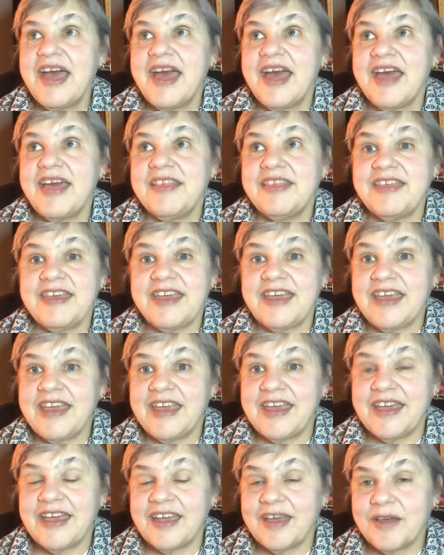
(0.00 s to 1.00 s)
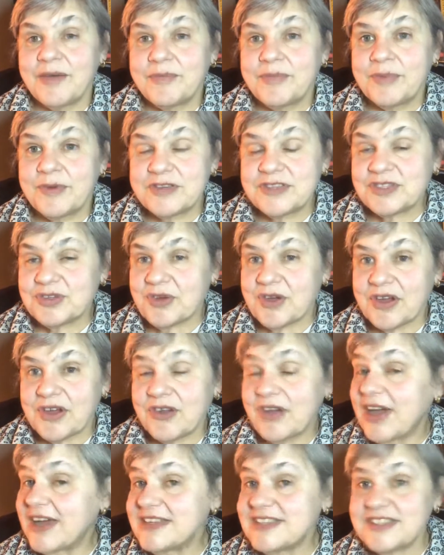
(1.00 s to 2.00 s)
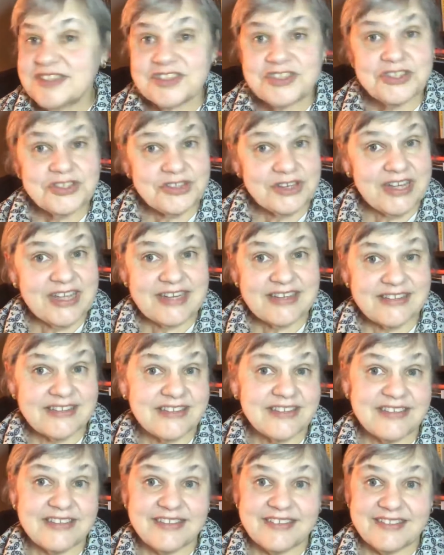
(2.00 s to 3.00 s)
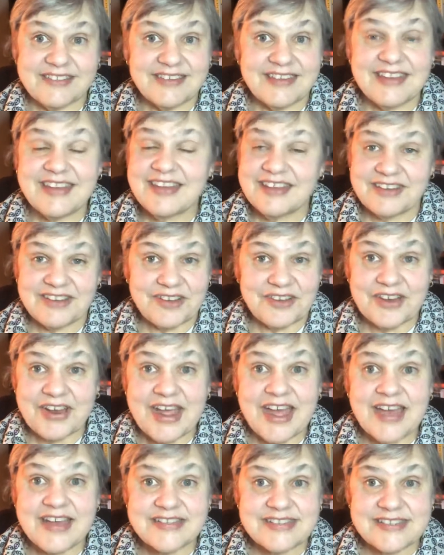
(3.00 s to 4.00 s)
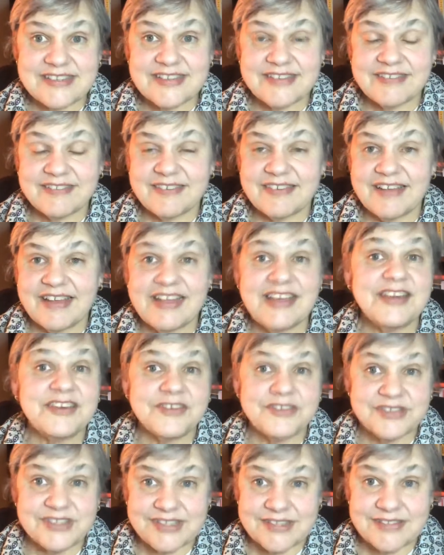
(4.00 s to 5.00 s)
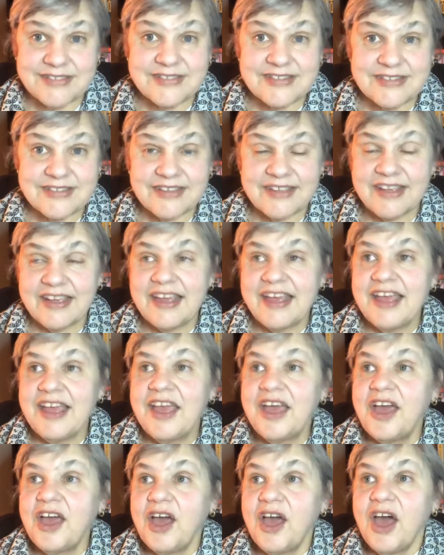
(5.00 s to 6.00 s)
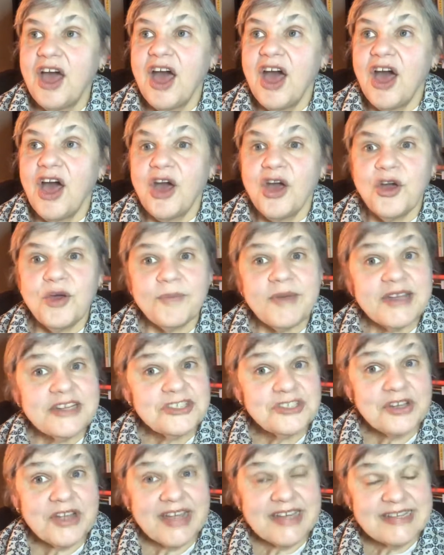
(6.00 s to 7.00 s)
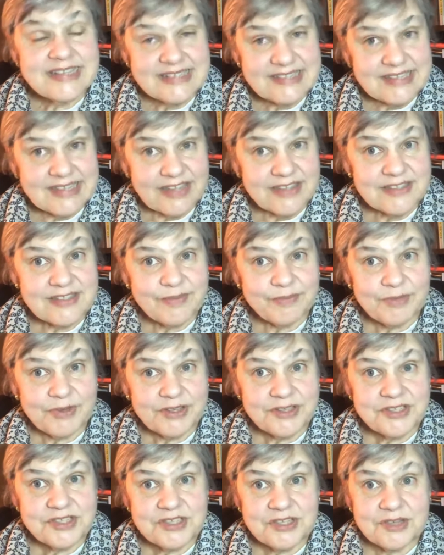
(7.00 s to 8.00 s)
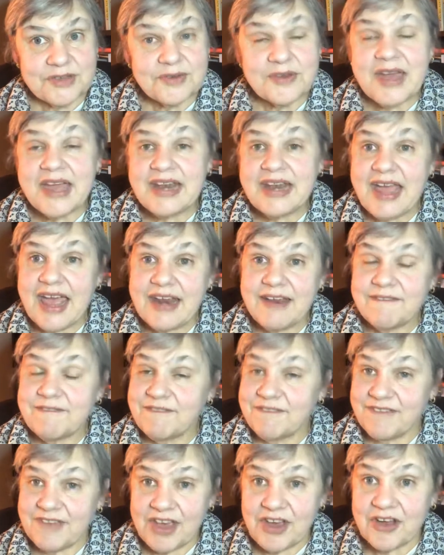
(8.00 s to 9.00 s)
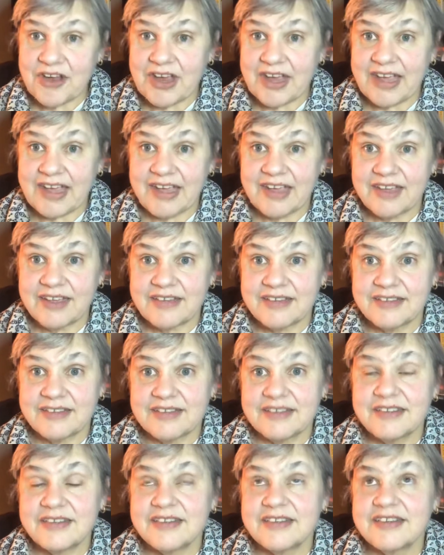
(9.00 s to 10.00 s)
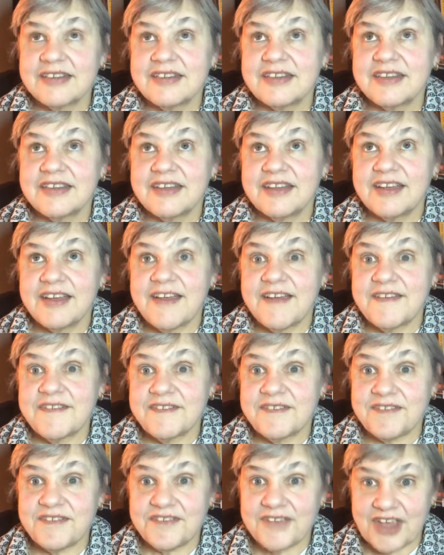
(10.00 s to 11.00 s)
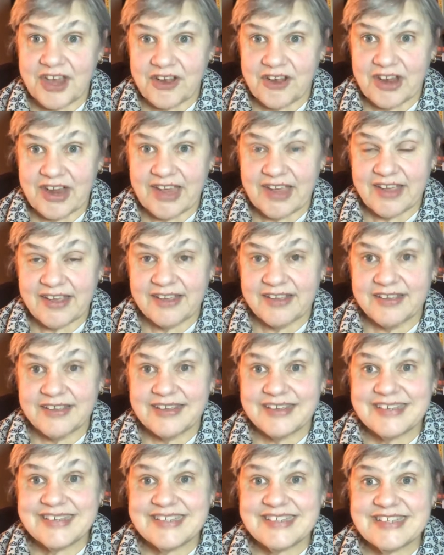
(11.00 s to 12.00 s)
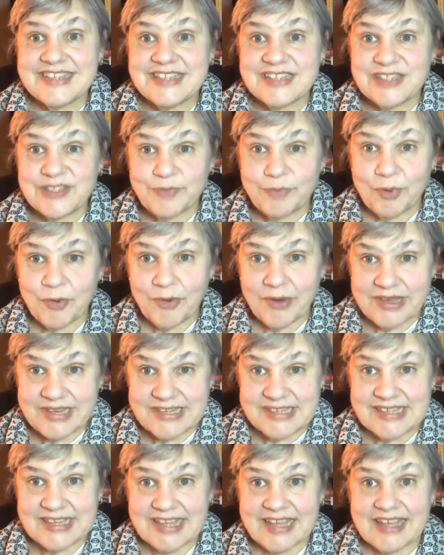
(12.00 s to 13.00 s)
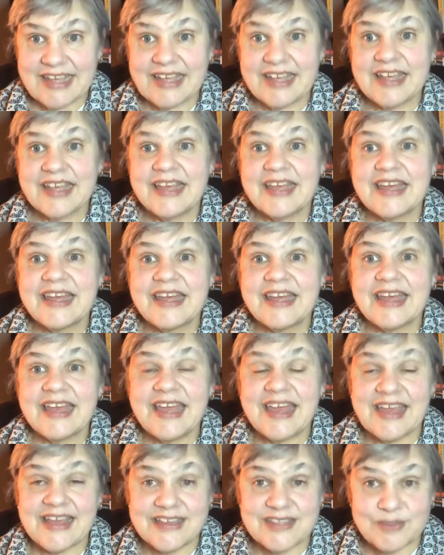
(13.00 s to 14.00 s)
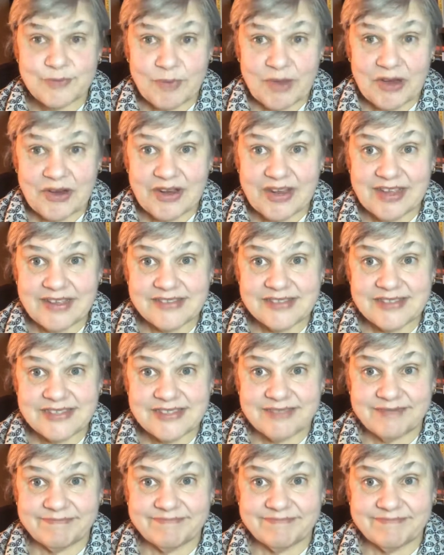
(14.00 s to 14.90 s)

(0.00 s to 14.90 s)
The bookstore across the street kicked their ass, Henderson's, whom I tried to sell some books to and had a very, very disappointing experience.